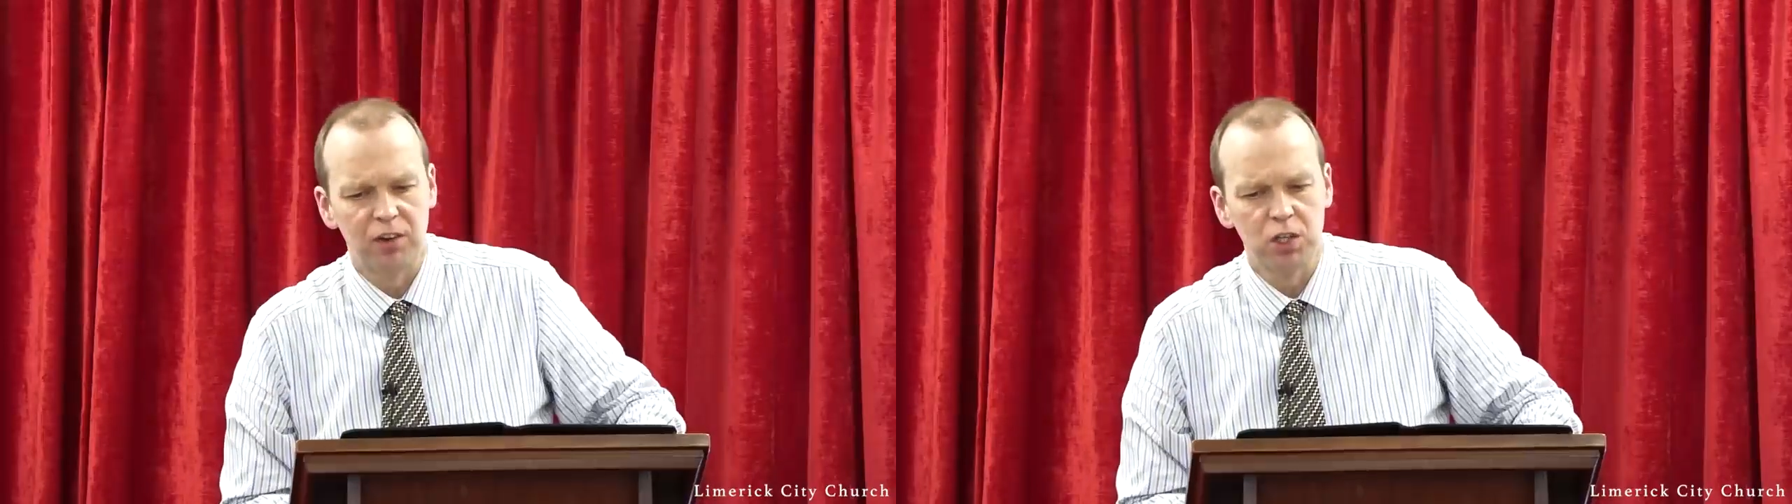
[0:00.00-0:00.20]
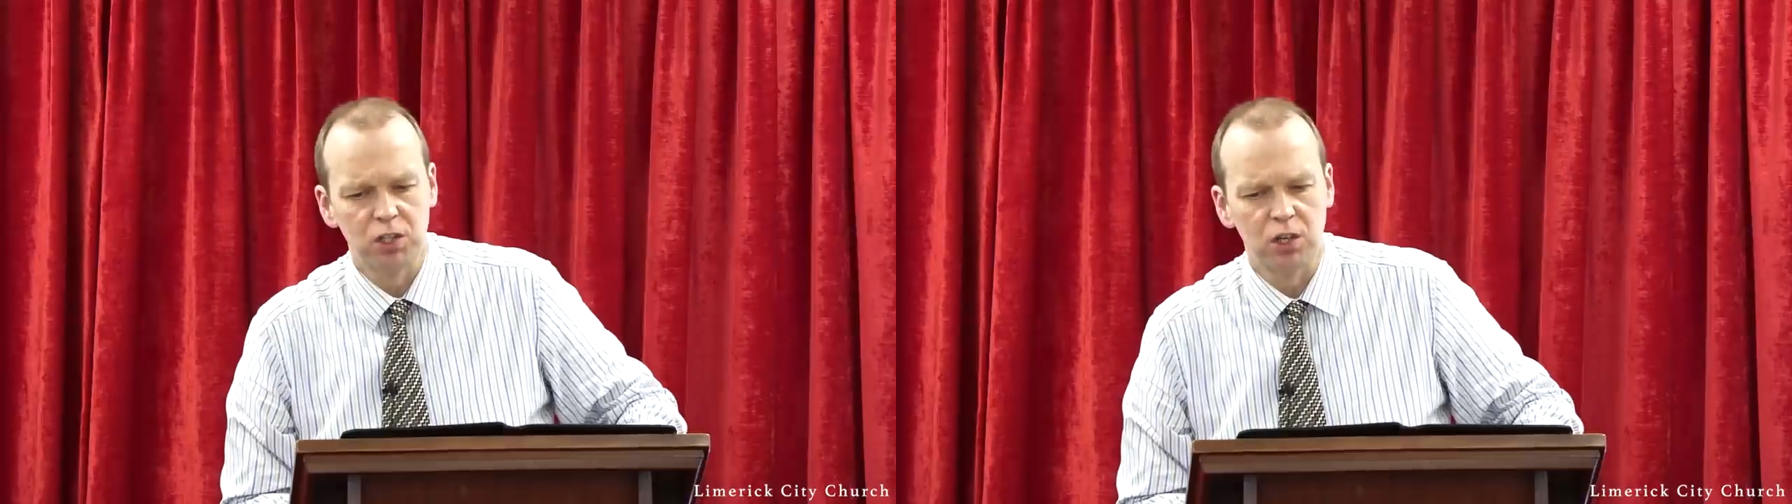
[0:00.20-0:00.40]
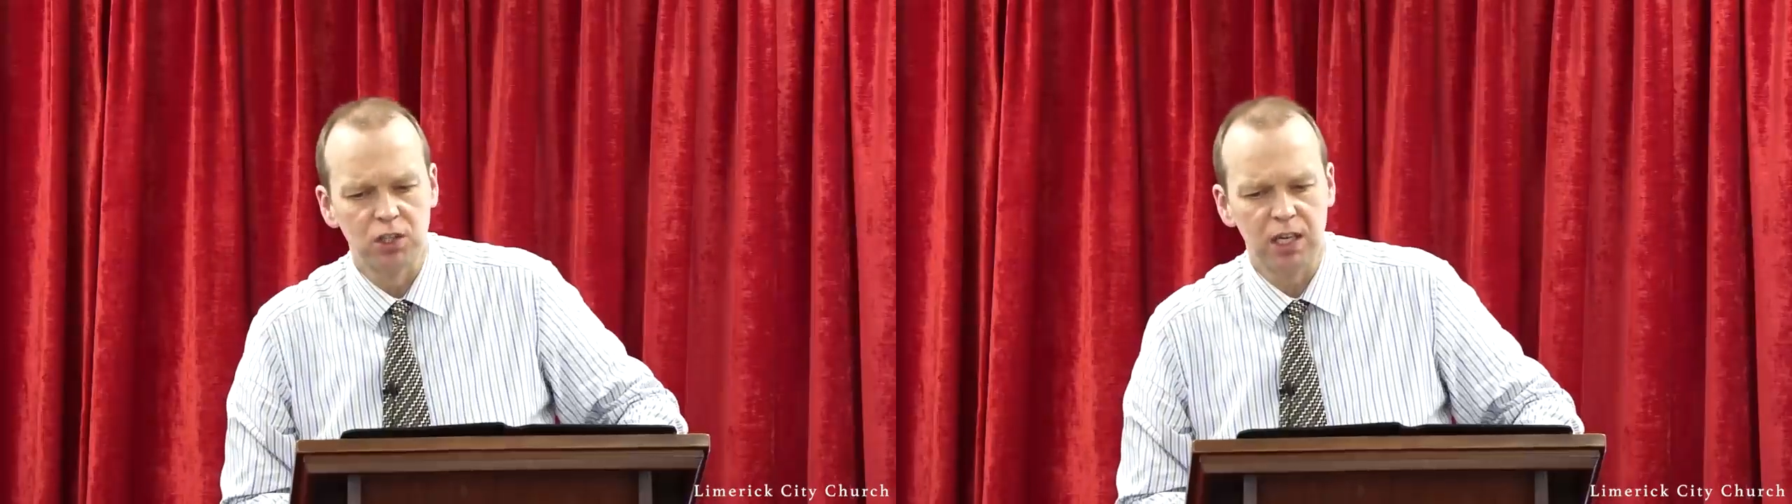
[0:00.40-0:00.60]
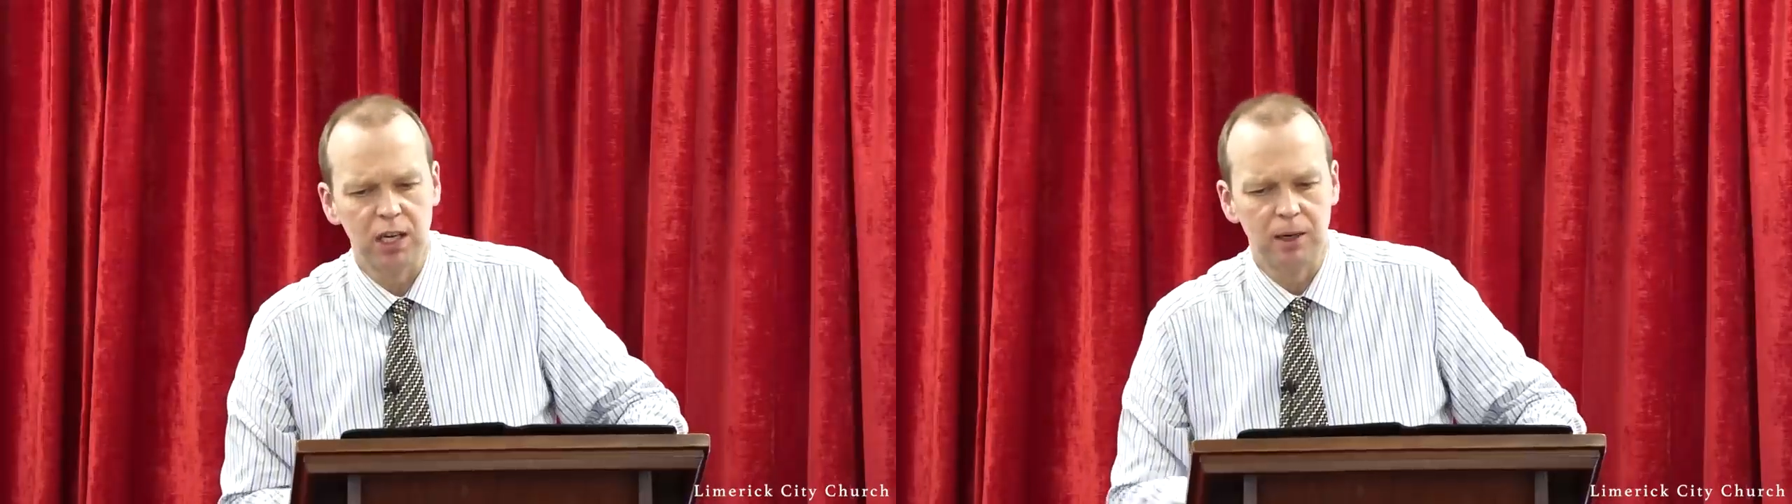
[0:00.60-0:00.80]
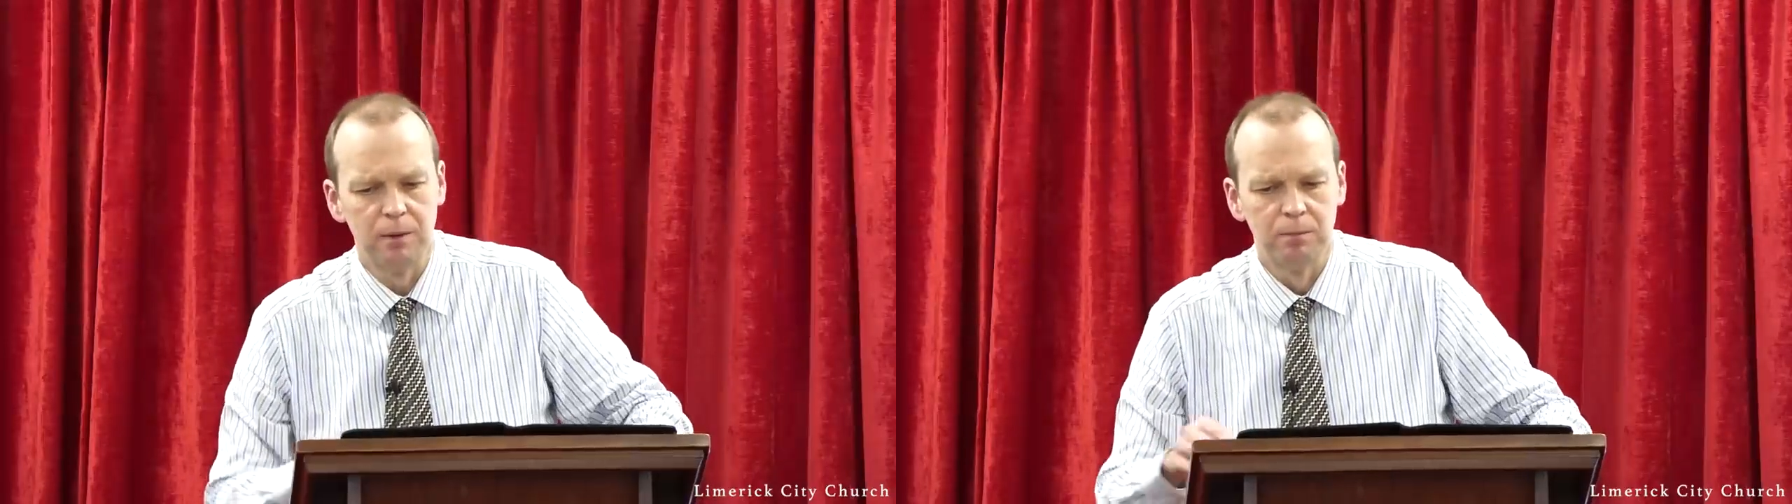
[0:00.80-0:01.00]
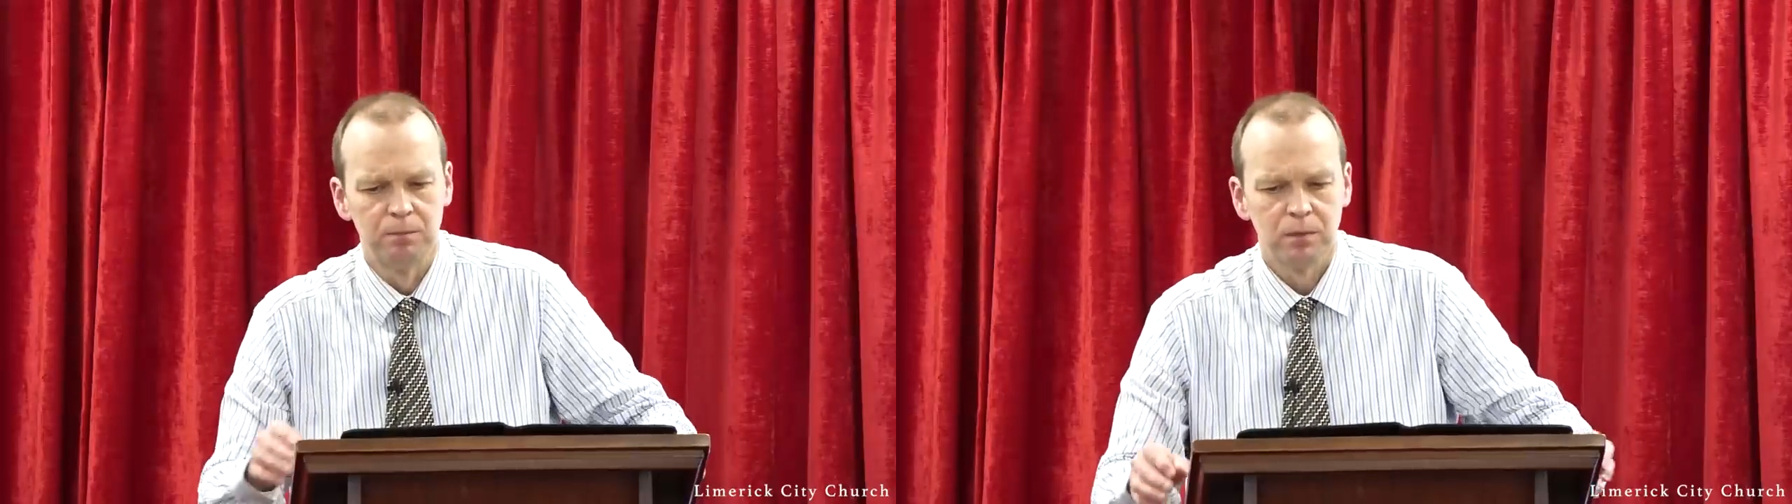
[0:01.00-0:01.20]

verse 13.